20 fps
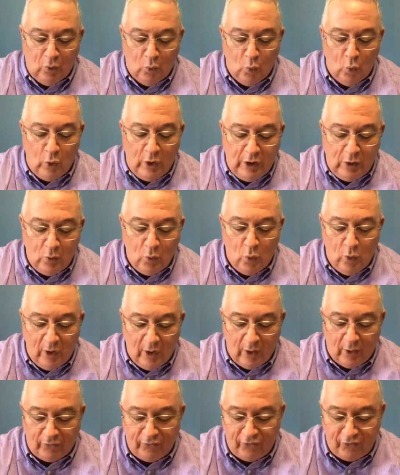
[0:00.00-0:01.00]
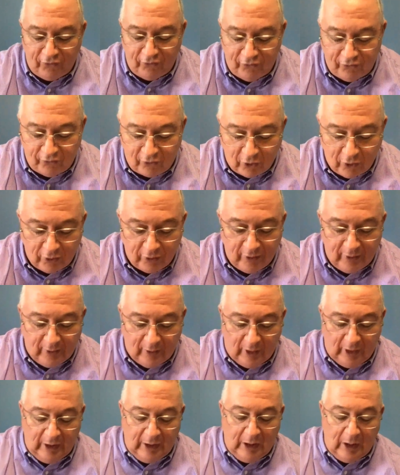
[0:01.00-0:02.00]
we will
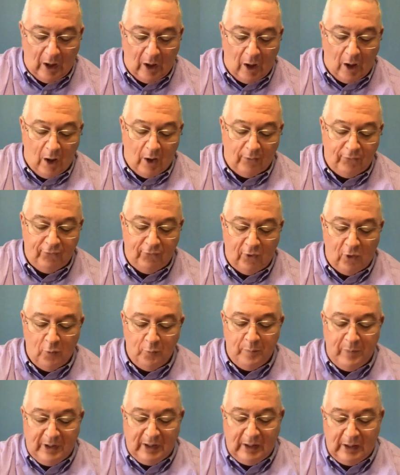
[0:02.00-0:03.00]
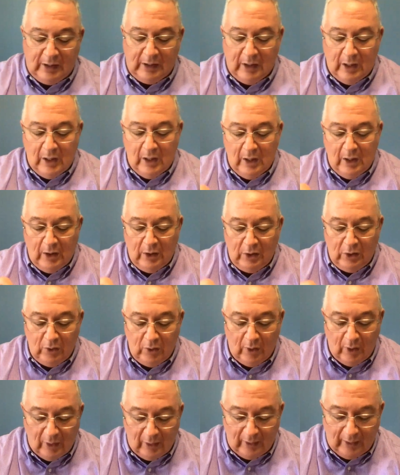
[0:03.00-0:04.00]
certainly also be
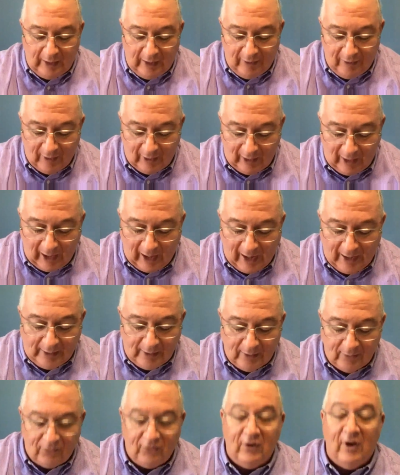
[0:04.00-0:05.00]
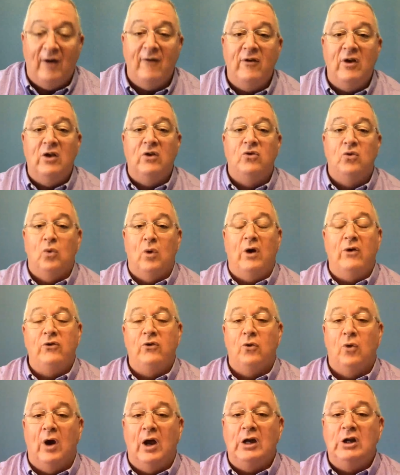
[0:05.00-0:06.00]
in the likeness of his
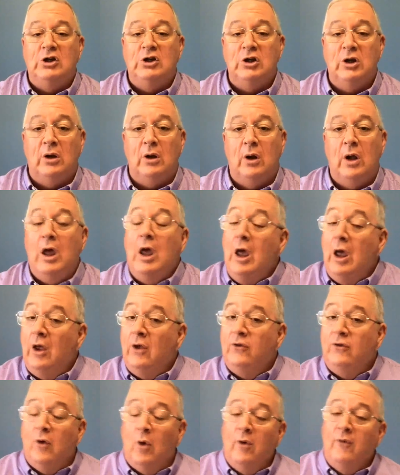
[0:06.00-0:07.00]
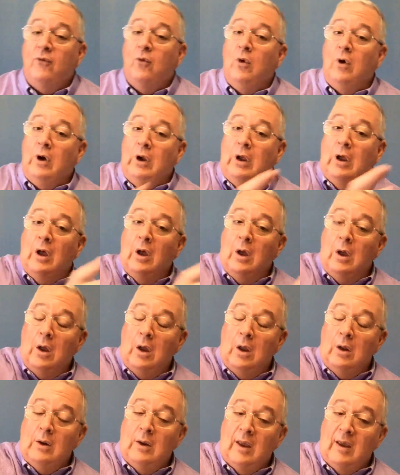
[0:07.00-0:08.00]
resurrection. So if we
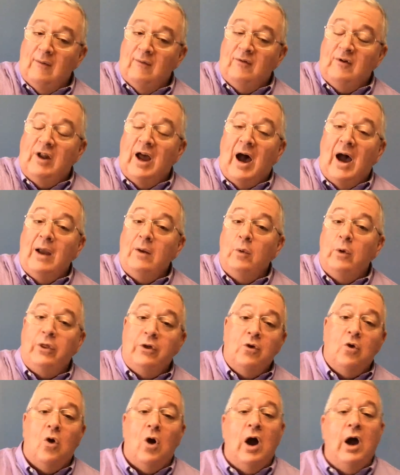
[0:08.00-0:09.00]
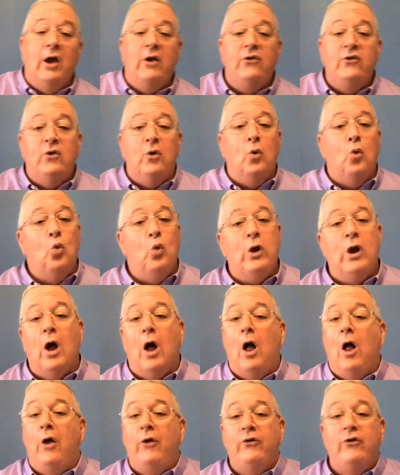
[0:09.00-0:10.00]
have died with Christ, we
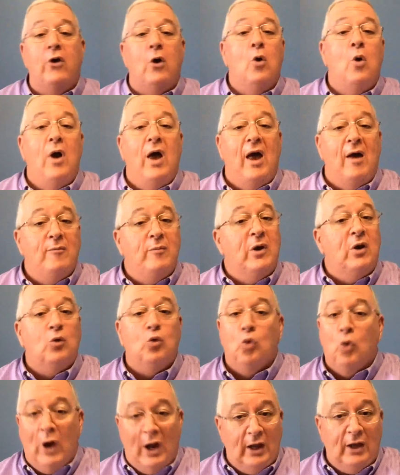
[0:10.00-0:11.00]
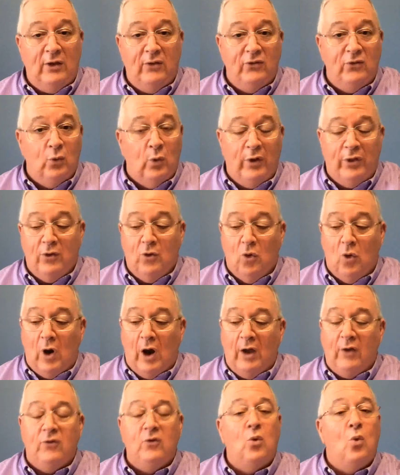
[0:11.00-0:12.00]
also have been raised with
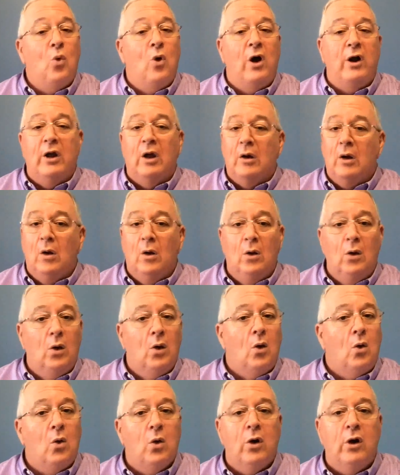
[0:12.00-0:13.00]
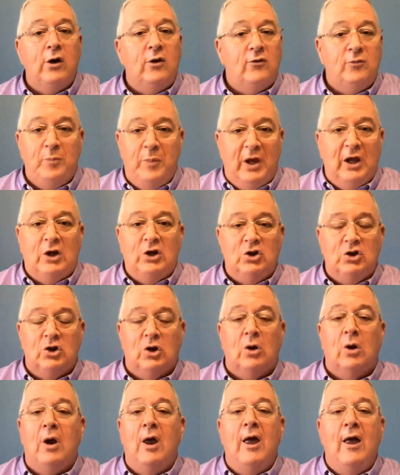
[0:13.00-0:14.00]
Christ. What a glorious
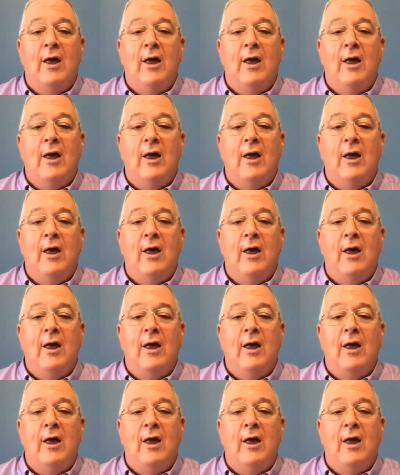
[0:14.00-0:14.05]
picture